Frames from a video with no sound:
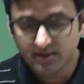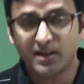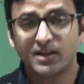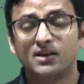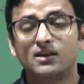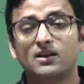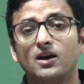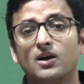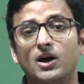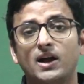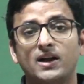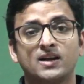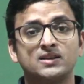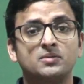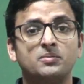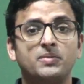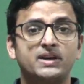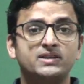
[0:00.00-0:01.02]
Then uh,
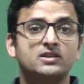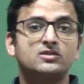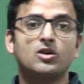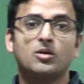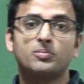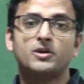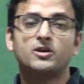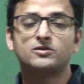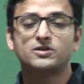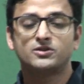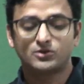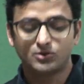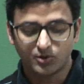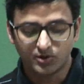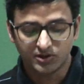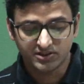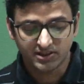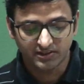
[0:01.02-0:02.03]
another major topic of this
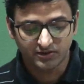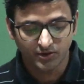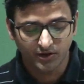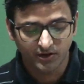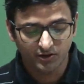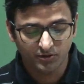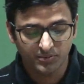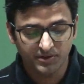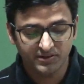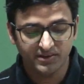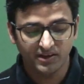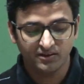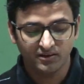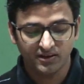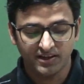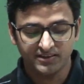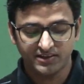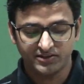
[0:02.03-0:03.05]
course is going to be
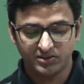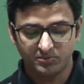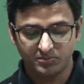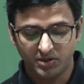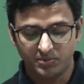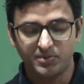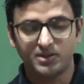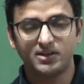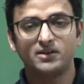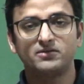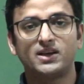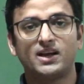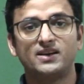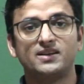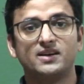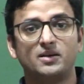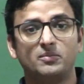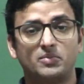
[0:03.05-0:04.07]
synchronization primitives
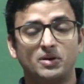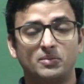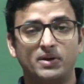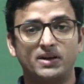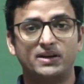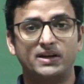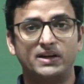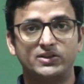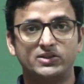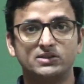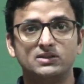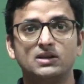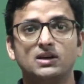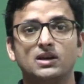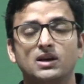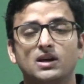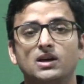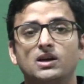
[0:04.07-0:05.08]
and their implementation.
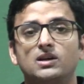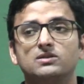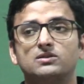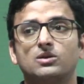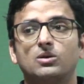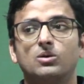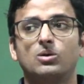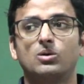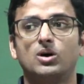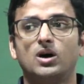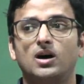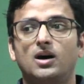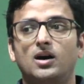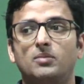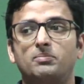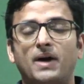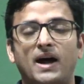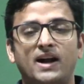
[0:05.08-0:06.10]
So
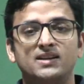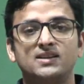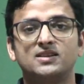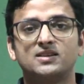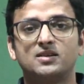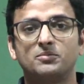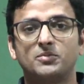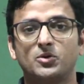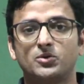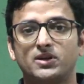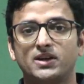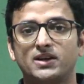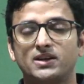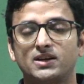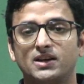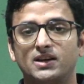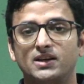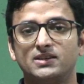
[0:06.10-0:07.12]
uh, parallel
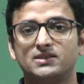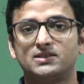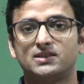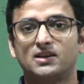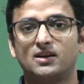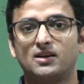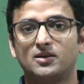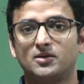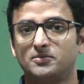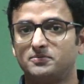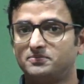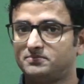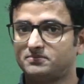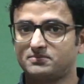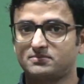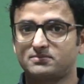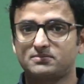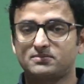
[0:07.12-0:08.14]
computing is um,
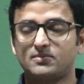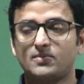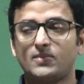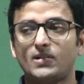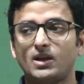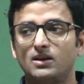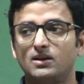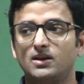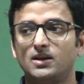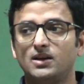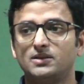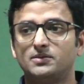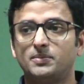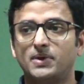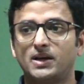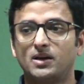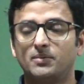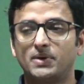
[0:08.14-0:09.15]

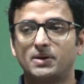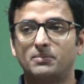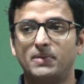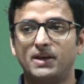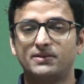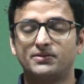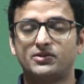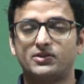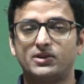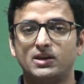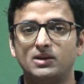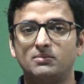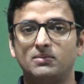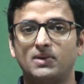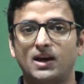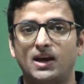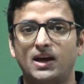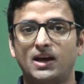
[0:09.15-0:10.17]
is becoming
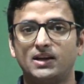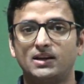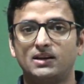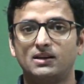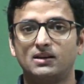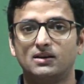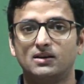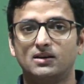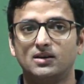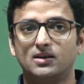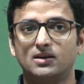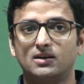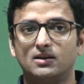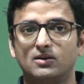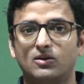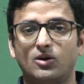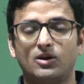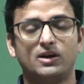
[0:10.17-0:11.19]
mainstream, and
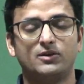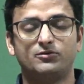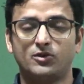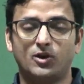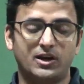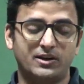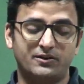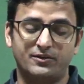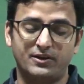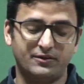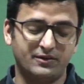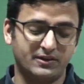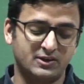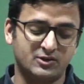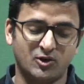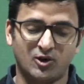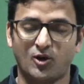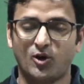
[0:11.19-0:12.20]
uh, if not if
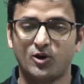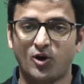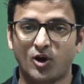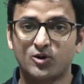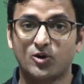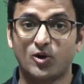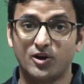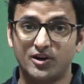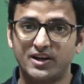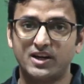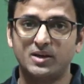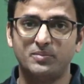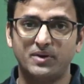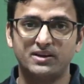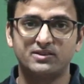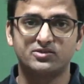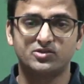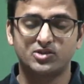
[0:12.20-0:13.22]
it's not, not already
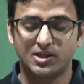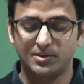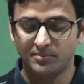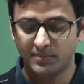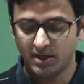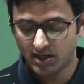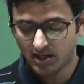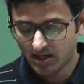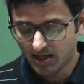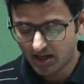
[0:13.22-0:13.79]
mainstream,